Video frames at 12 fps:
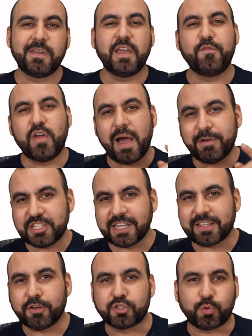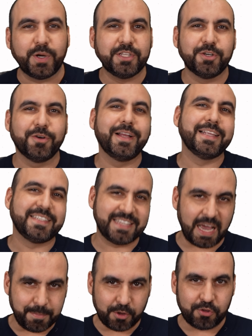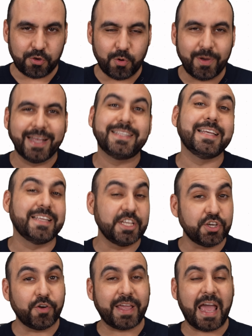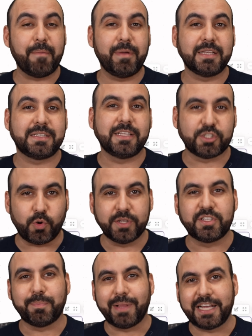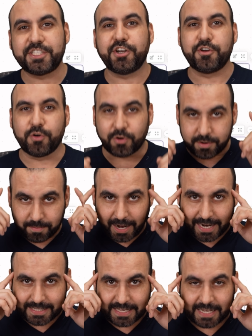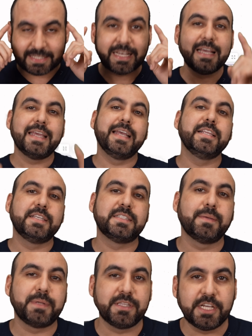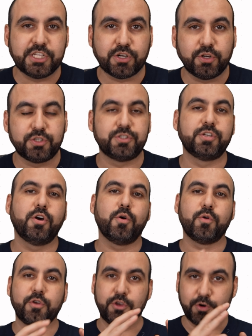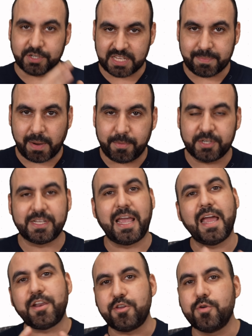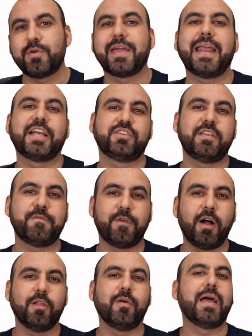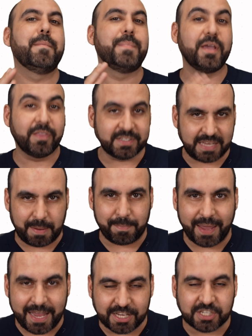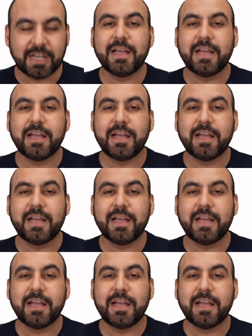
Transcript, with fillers: If you haven't checked out Scrintal, it's time you do. It's a digital canvas that's going to plaster your ideas into something digital so your team members and you can actually follow and be on the same page.